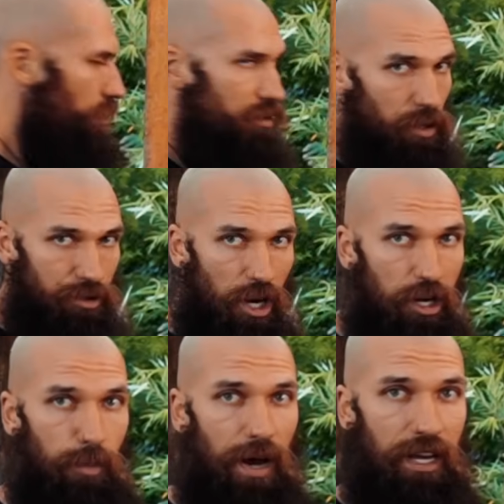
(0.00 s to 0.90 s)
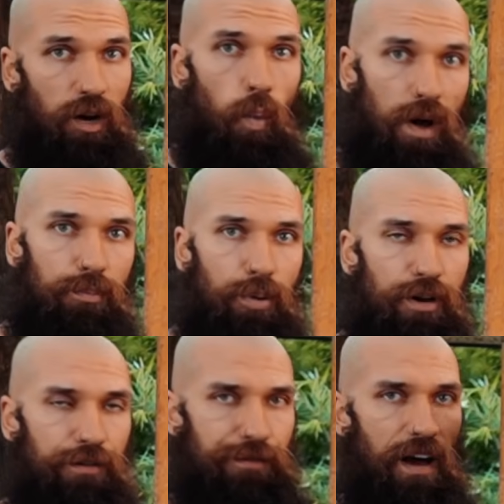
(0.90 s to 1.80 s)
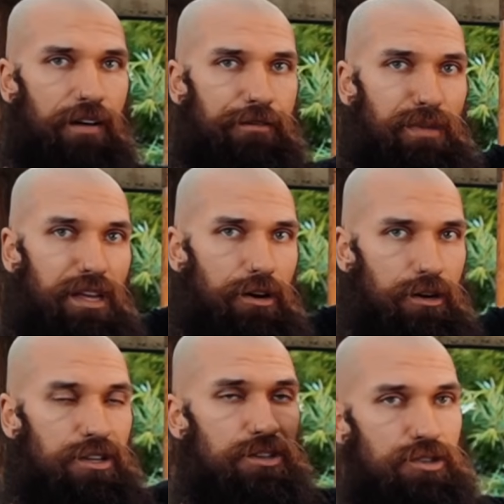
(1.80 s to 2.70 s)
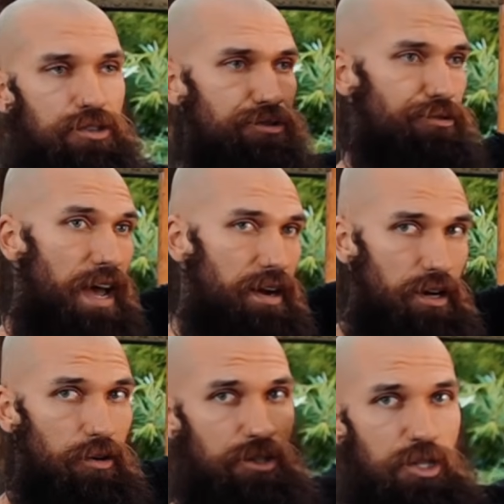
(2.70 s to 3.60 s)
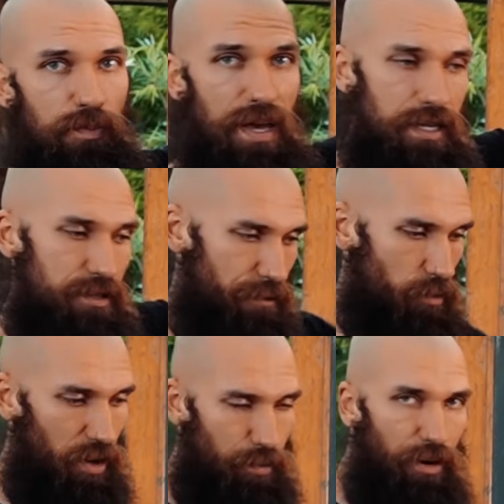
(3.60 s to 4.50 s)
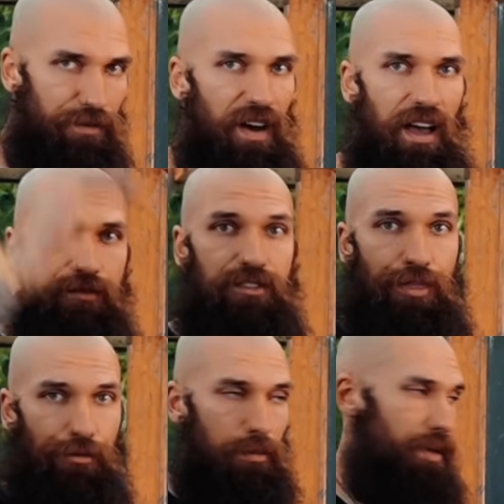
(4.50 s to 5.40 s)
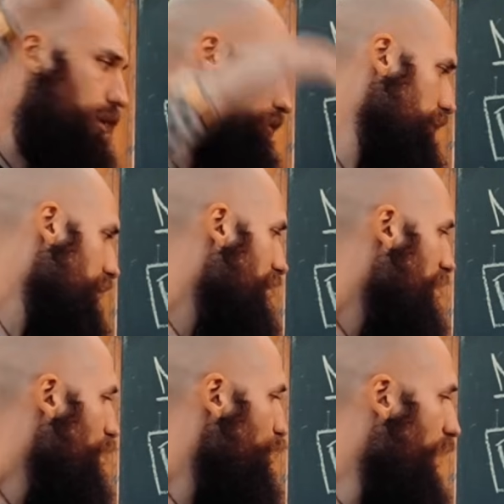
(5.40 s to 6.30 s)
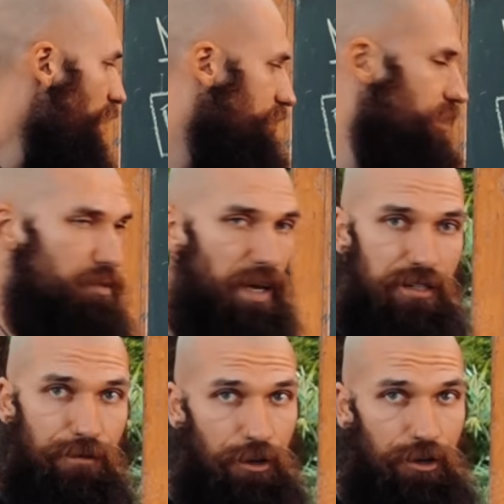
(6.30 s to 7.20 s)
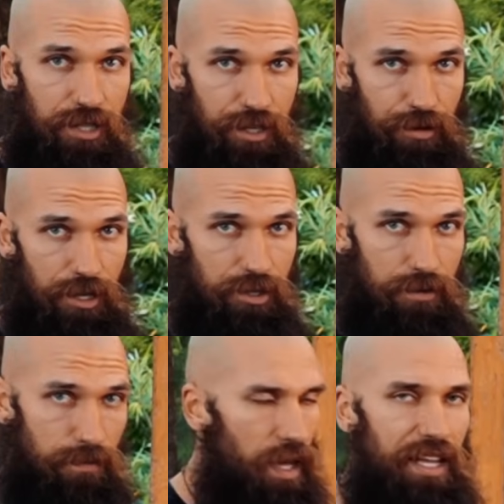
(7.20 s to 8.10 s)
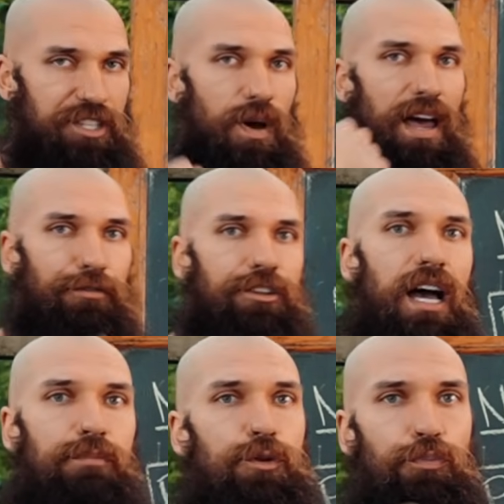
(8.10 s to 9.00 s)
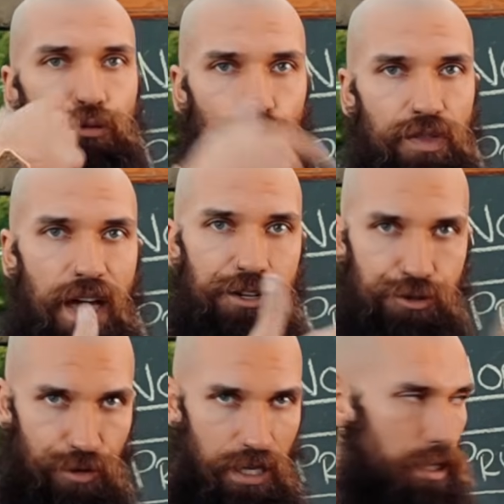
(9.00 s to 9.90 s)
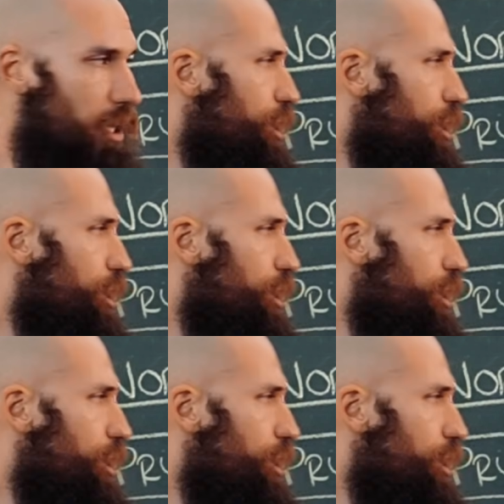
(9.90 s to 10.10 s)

So it's occupying a 1.5 meter strata or space from 1.5 to 3 meters. That's the space for your citrus. And so every time you prune that tree,